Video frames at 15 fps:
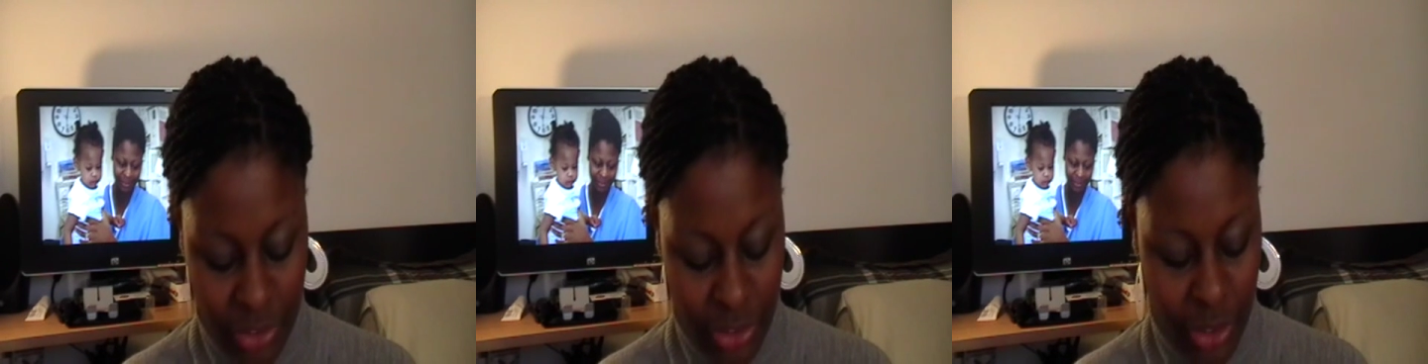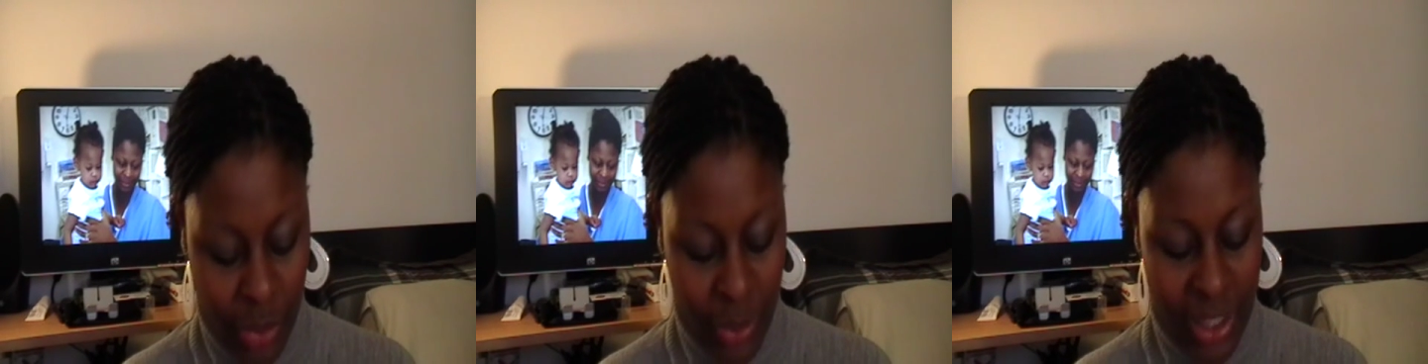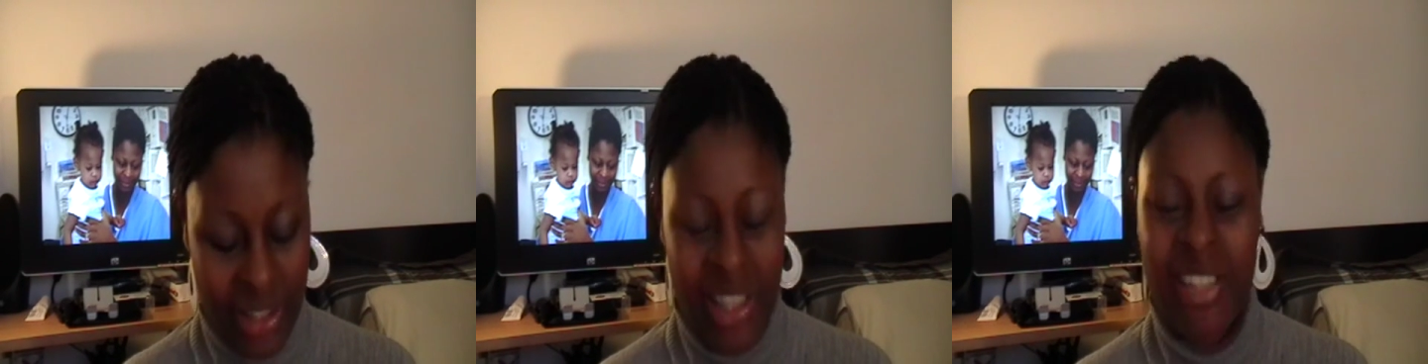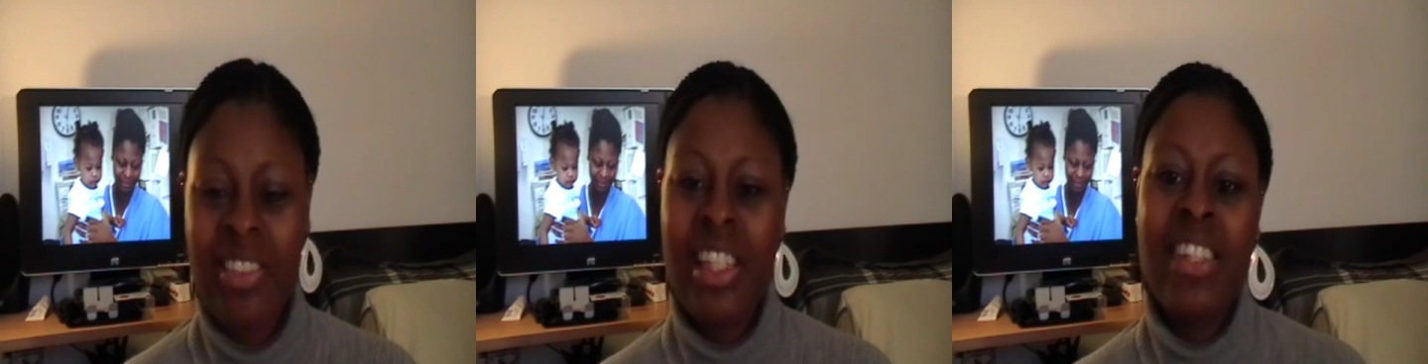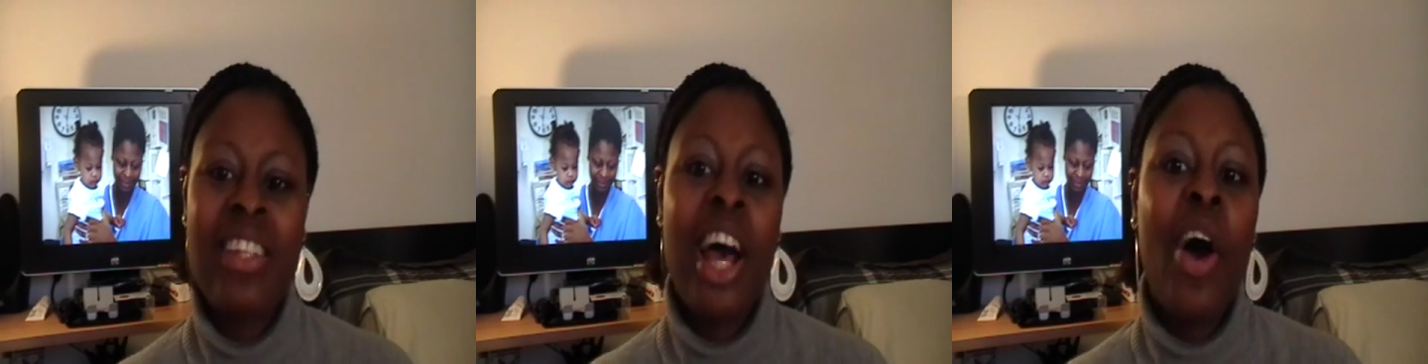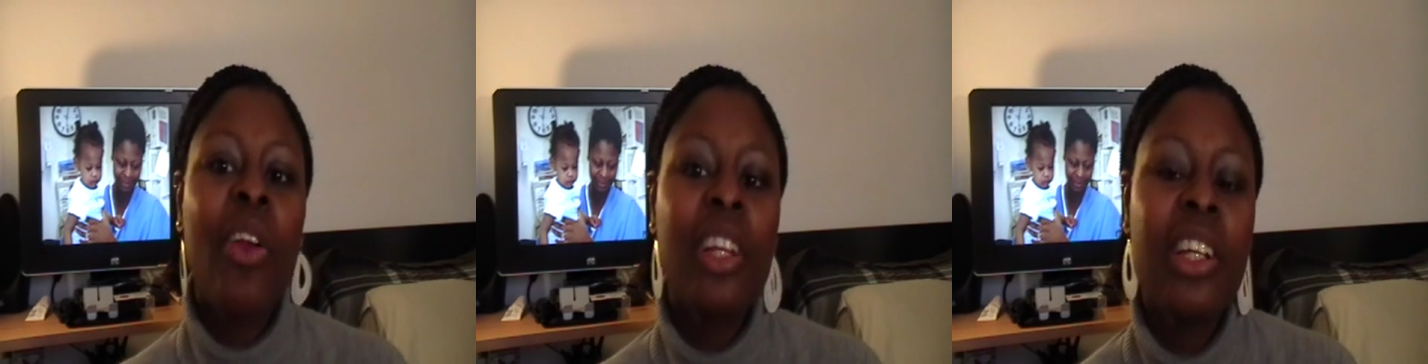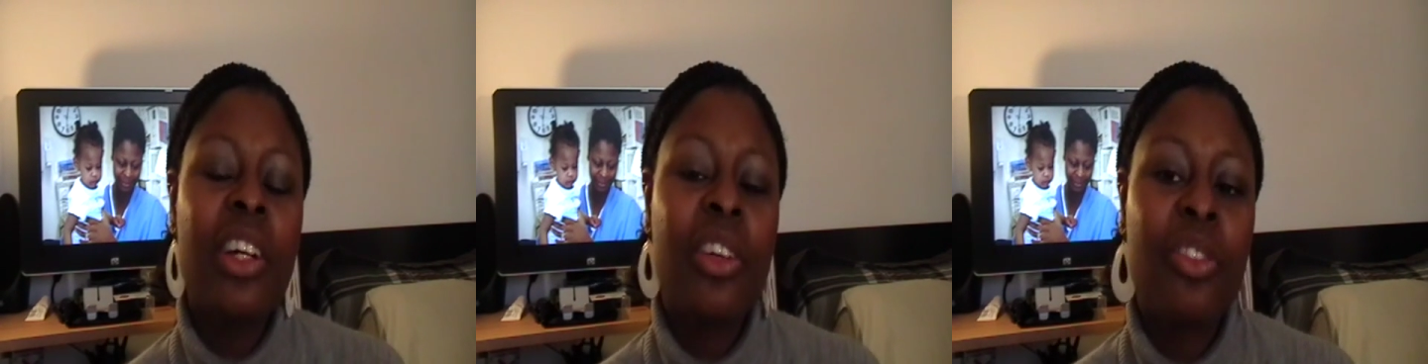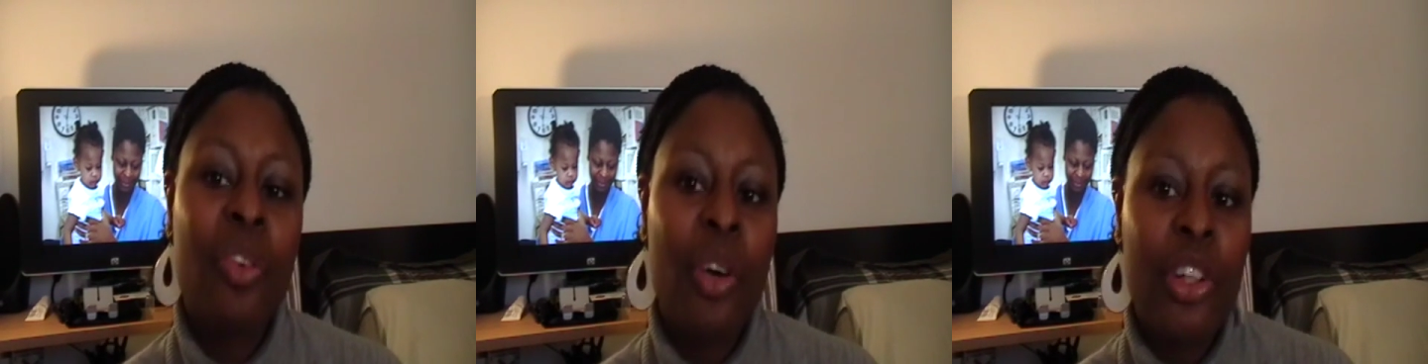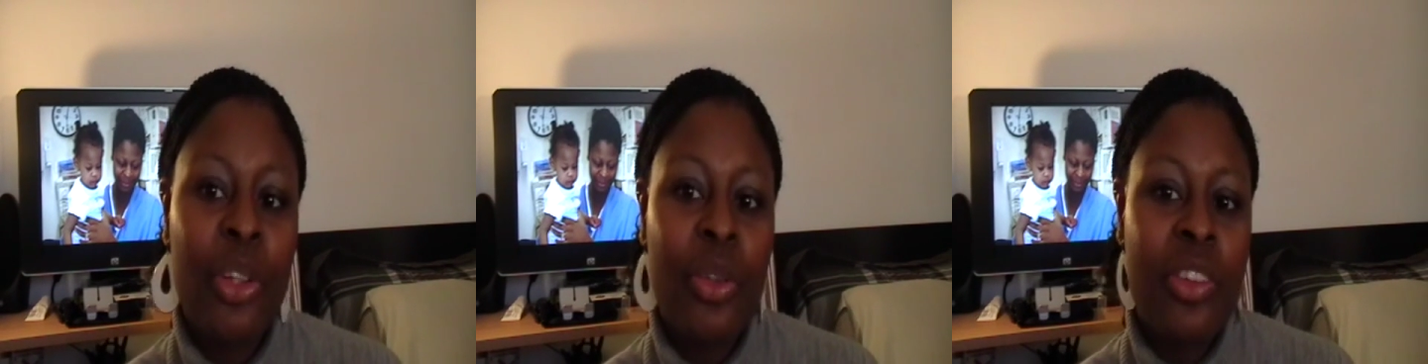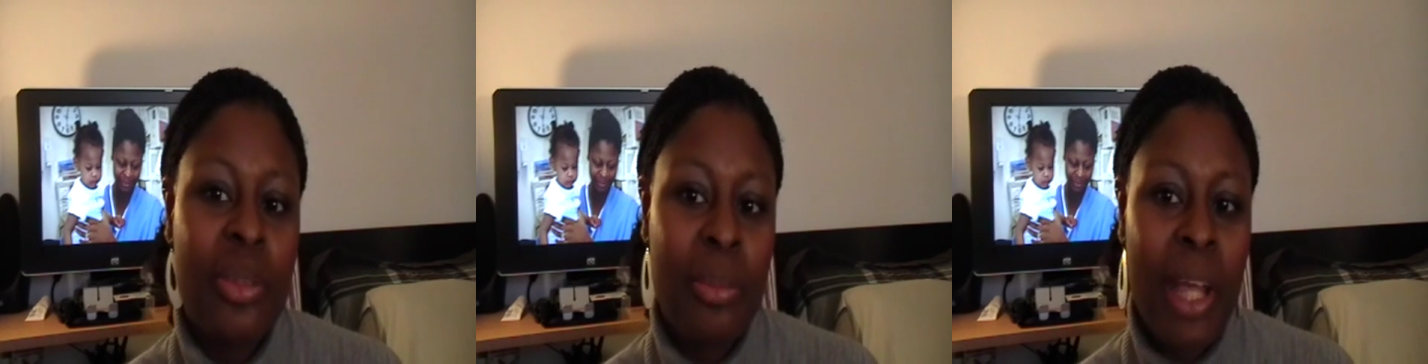You know, it's healthier for
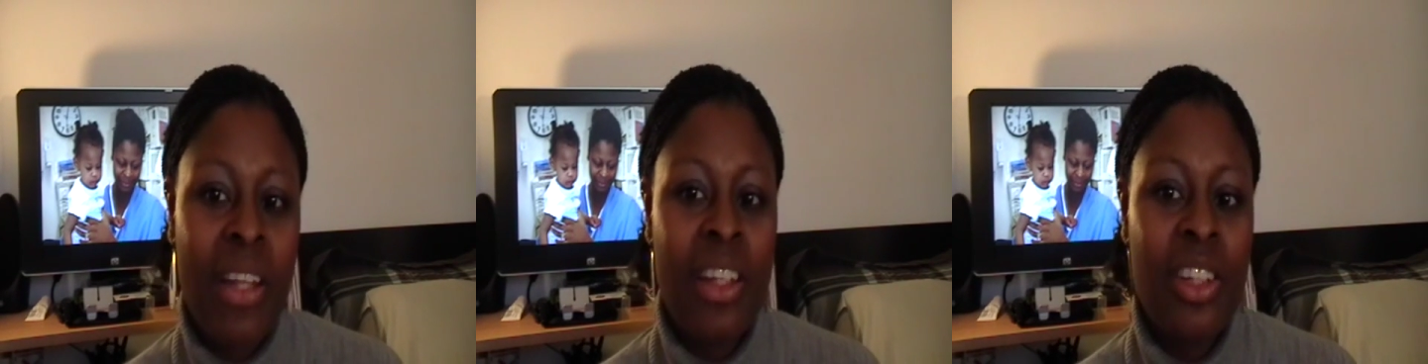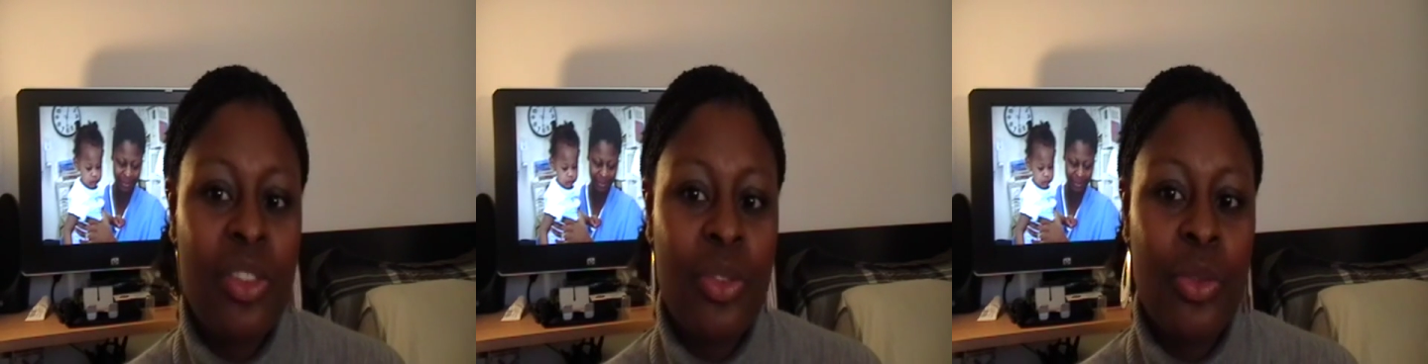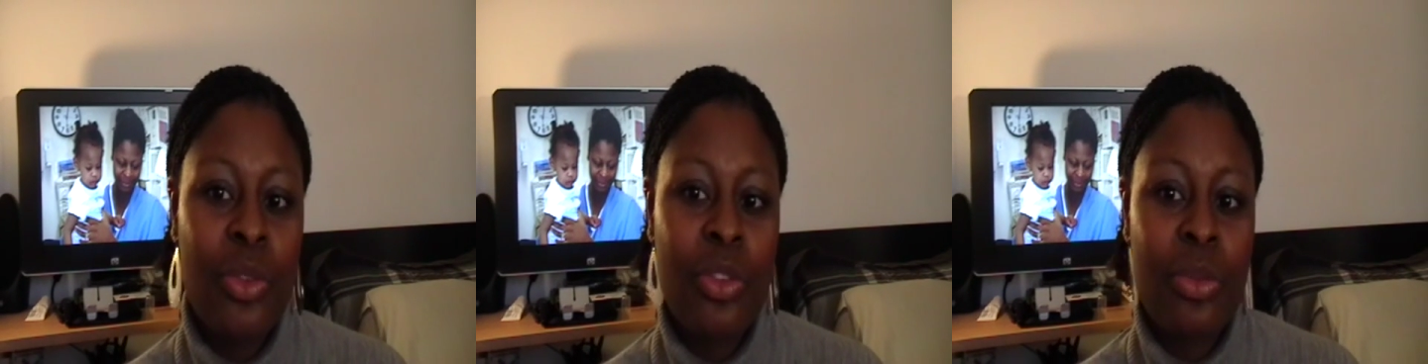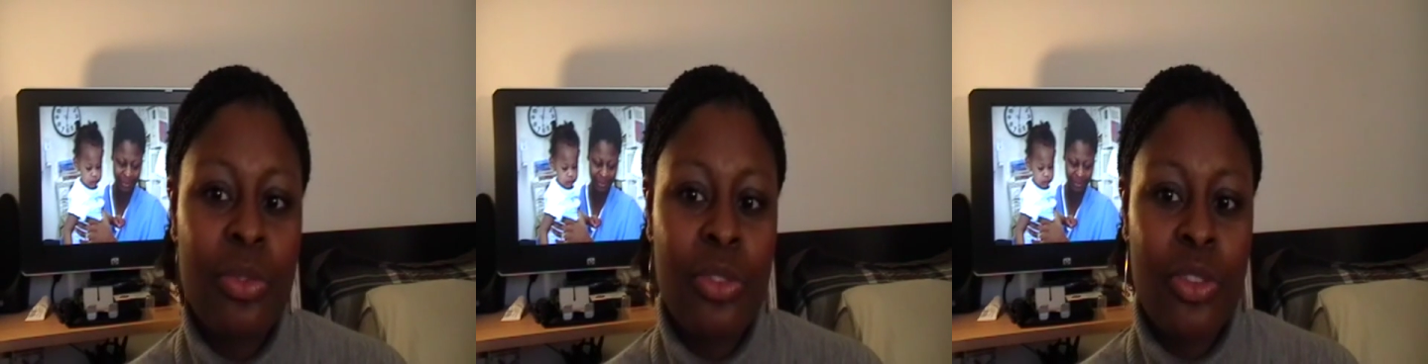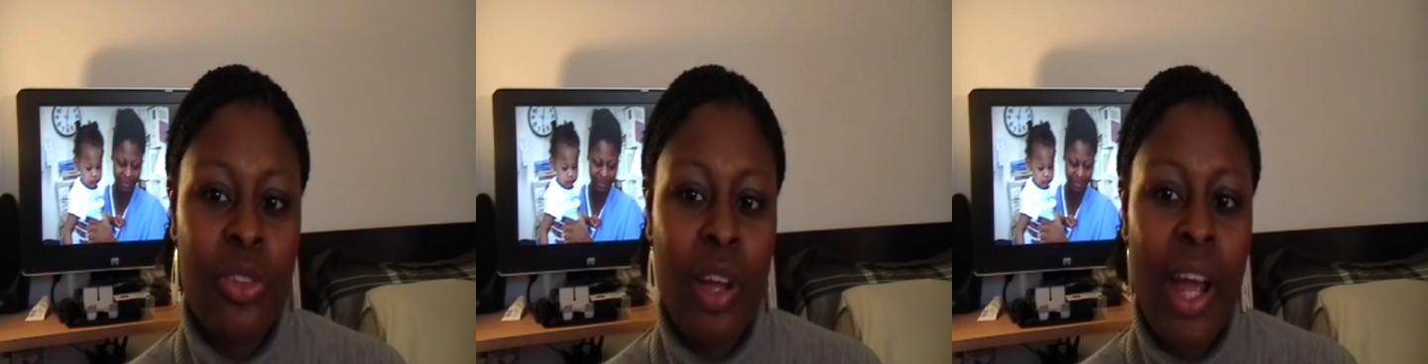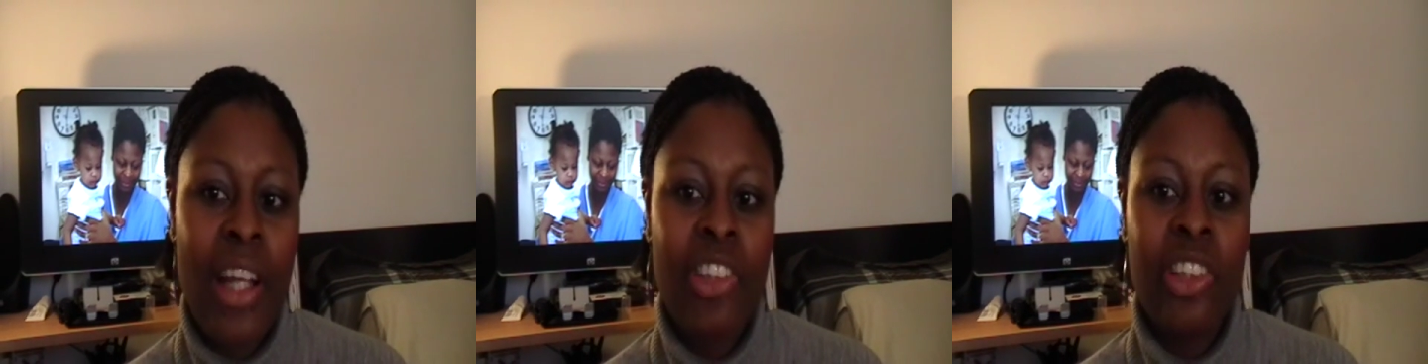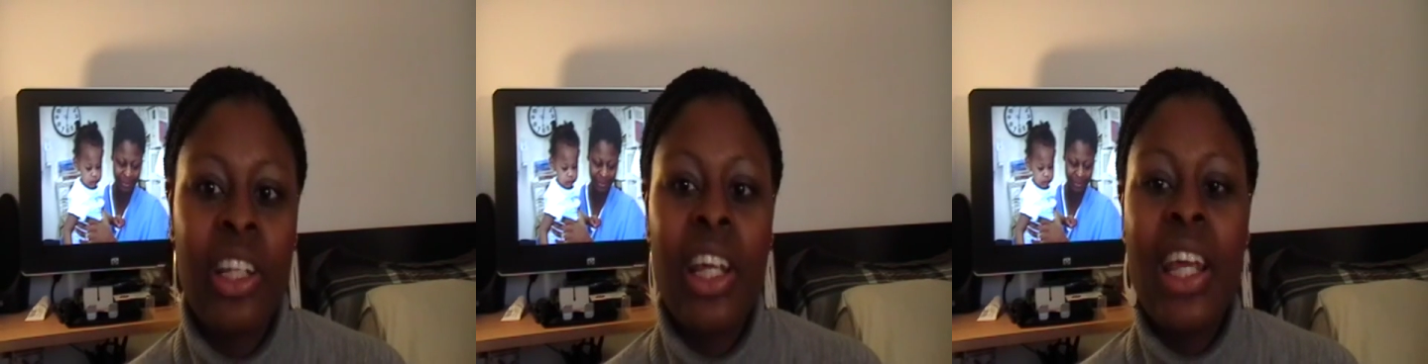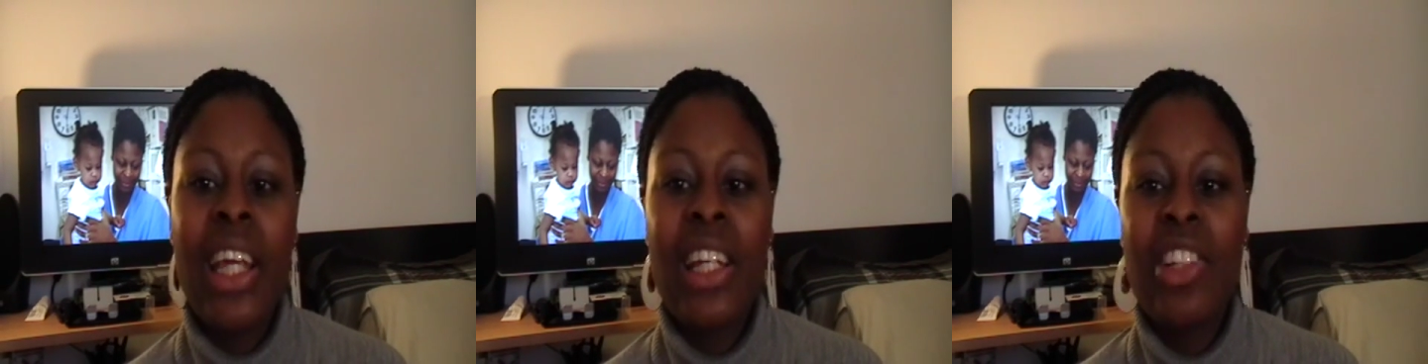you to make these foods from scratch, and